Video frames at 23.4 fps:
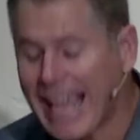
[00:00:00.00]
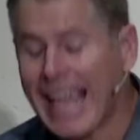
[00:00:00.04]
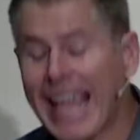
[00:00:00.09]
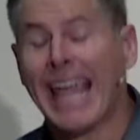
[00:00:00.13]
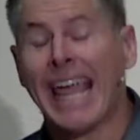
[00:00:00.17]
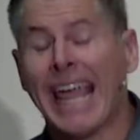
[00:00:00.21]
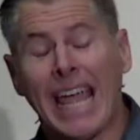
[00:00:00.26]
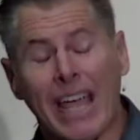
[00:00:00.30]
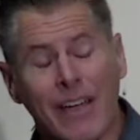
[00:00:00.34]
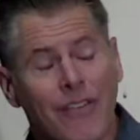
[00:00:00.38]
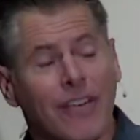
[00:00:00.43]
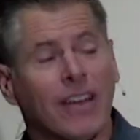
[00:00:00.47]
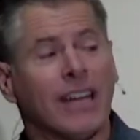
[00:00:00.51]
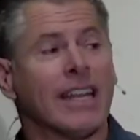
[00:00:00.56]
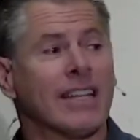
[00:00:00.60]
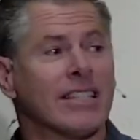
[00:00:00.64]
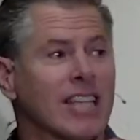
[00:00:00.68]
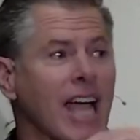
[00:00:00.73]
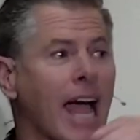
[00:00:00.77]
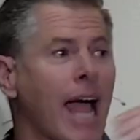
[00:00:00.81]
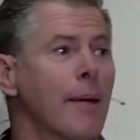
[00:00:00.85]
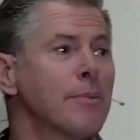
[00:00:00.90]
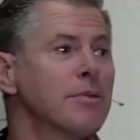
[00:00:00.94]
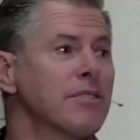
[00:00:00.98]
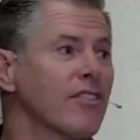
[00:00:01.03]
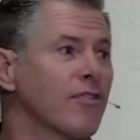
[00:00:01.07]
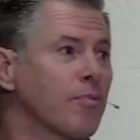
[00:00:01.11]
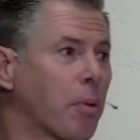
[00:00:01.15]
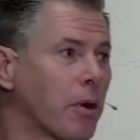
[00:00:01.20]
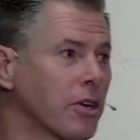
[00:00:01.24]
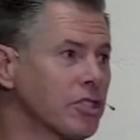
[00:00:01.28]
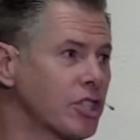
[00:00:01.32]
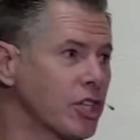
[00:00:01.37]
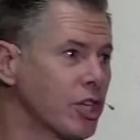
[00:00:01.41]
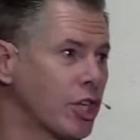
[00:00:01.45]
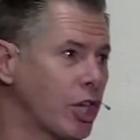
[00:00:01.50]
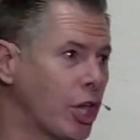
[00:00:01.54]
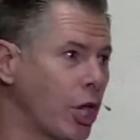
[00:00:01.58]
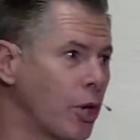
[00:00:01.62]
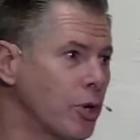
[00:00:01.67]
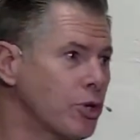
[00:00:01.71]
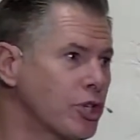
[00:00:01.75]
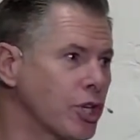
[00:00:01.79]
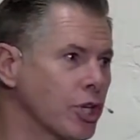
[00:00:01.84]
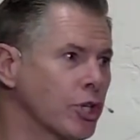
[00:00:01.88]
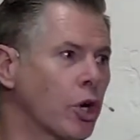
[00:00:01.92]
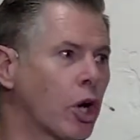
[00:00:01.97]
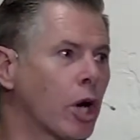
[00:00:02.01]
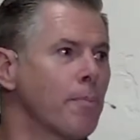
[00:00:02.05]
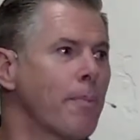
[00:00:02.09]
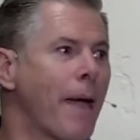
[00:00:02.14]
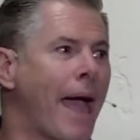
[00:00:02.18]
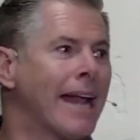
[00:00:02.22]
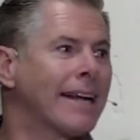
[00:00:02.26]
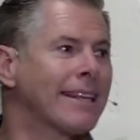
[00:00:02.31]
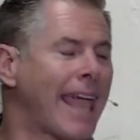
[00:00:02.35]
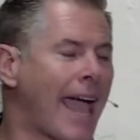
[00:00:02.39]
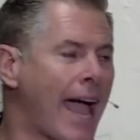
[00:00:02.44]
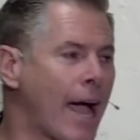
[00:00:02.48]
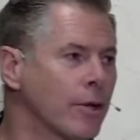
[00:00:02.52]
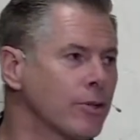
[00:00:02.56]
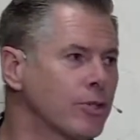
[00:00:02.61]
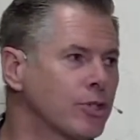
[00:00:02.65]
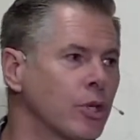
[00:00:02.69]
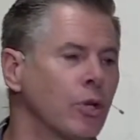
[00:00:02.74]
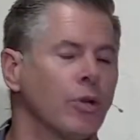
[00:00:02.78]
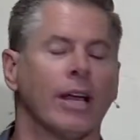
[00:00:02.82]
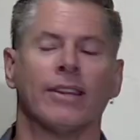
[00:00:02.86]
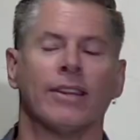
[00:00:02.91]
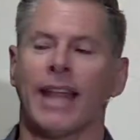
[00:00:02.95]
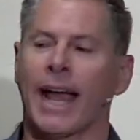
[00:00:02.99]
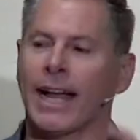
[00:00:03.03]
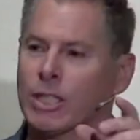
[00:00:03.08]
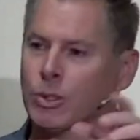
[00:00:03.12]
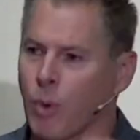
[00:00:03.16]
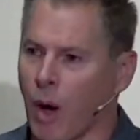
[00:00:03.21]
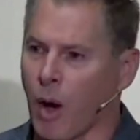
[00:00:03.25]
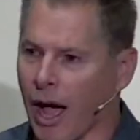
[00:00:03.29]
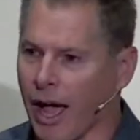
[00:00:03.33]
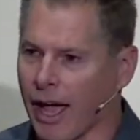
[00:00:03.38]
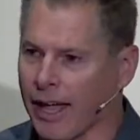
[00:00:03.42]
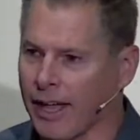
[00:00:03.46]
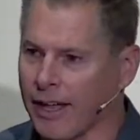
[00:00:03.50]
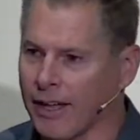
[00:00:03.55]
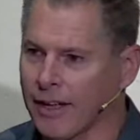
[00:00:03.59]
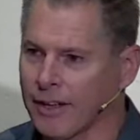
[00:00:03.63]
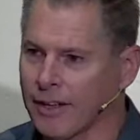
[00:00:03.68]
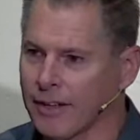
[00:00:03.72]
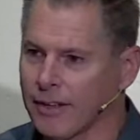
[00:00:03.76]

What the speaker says: even in times of persecution or bad counsel, and that's why